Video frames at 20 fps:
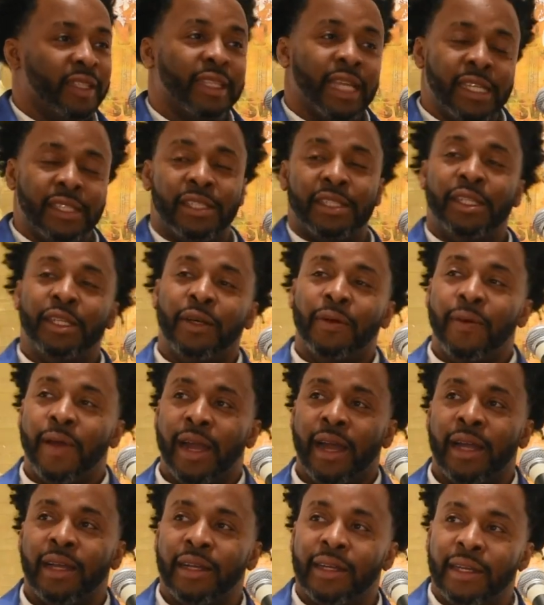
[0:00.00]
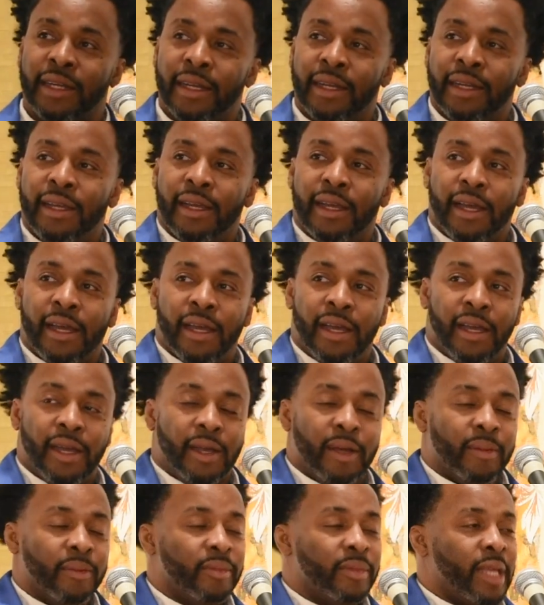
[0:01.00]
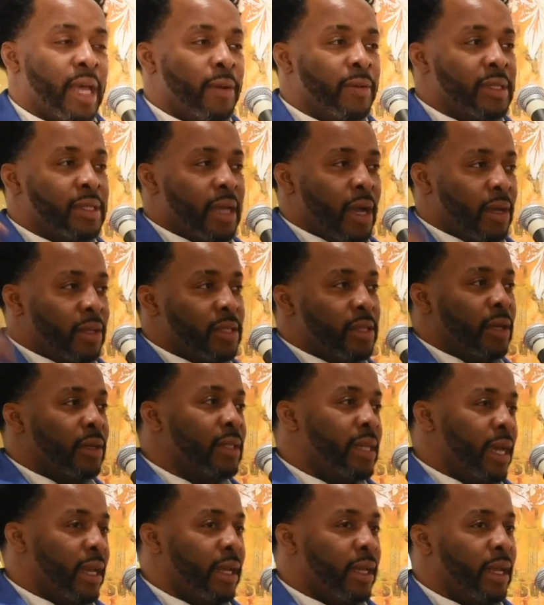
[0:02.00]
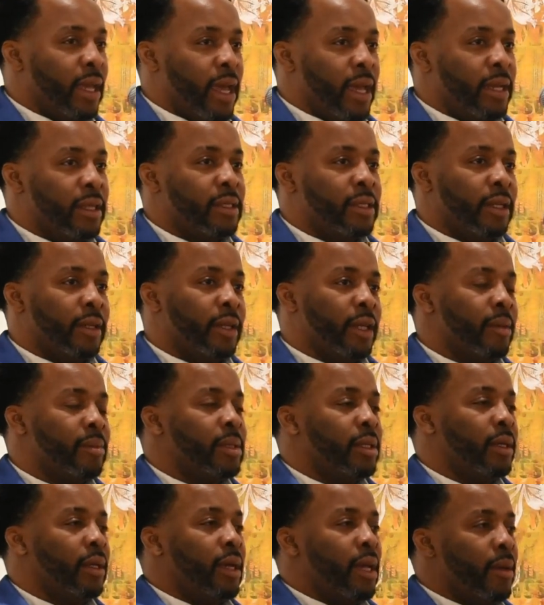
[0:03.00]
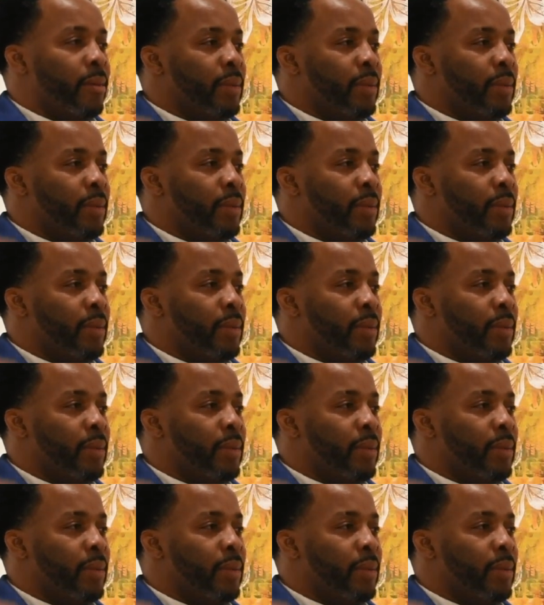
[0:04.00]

They still wear that was also dedicated to Nipsey.